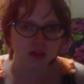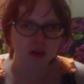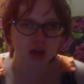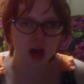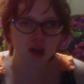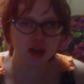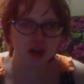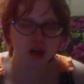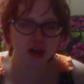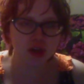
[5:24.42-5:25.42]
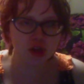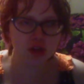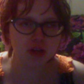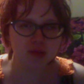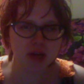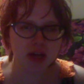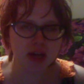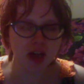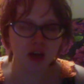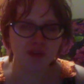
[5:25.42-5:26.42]
Uh, she she she's a
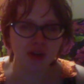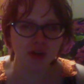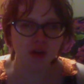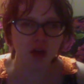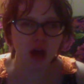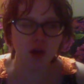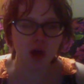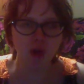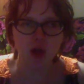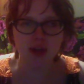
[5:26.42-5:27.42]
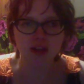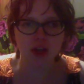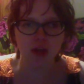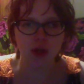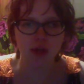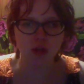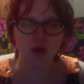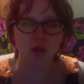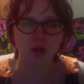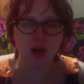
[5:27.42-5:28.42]
uh, a lot like a L-
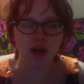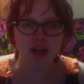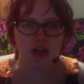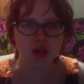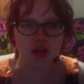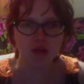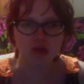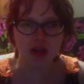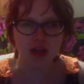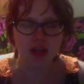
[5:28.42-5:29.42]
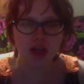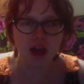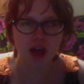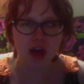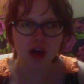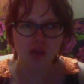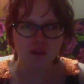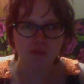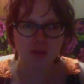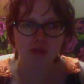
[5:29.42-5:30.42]
Lola Bunny. She's a
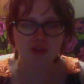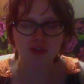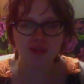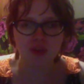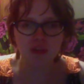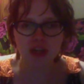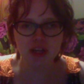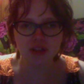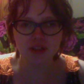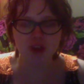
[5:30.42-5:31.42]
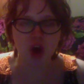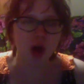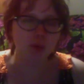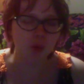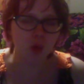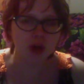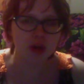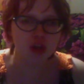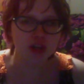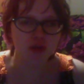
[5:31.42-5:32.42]
f- feminine tomboy.
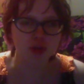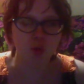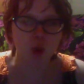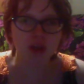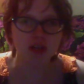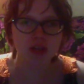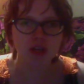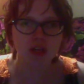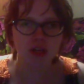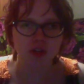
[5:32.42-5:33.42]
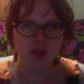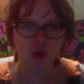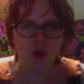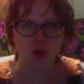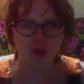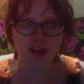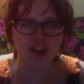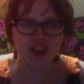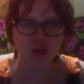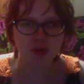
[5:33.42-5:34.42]
She doesn't write gr- girly
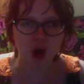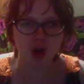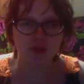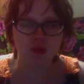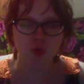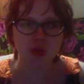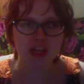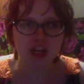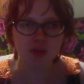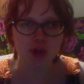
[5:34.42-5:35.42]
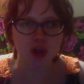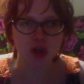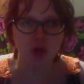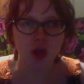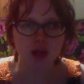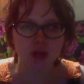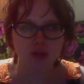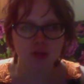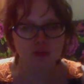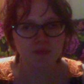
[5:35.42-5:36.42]
things off as weak, but she
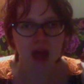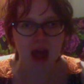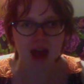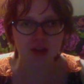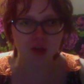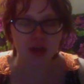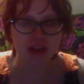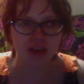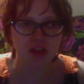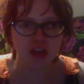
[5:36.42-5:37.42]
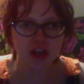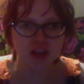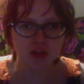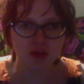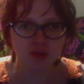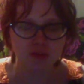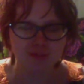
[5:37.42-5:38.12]
likes athletic things.